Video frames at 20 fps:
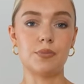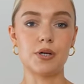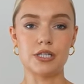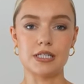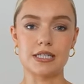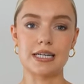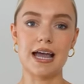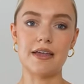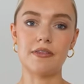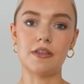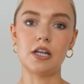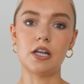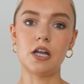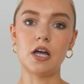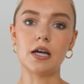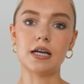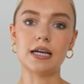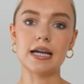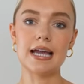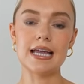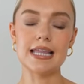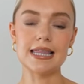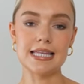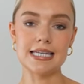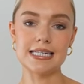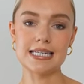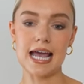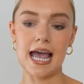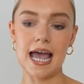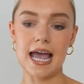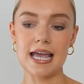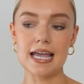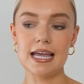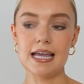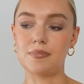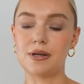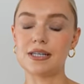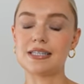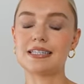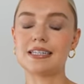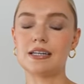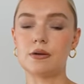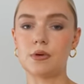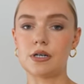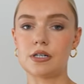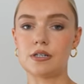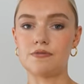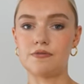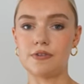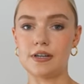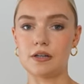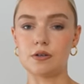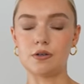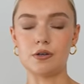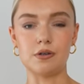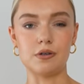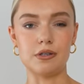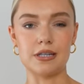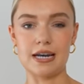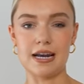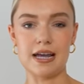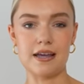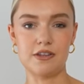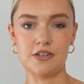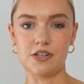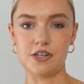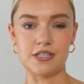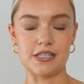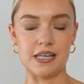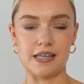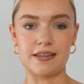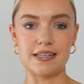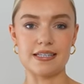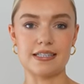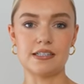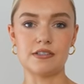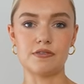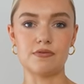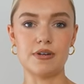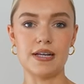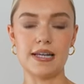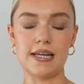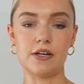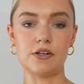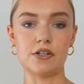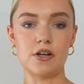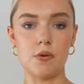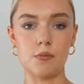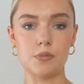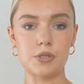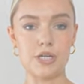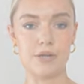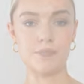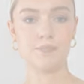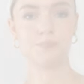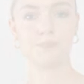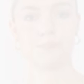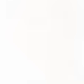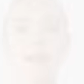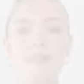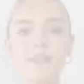put together look in the day, but still want to feel cool, then I just think this is a really good option.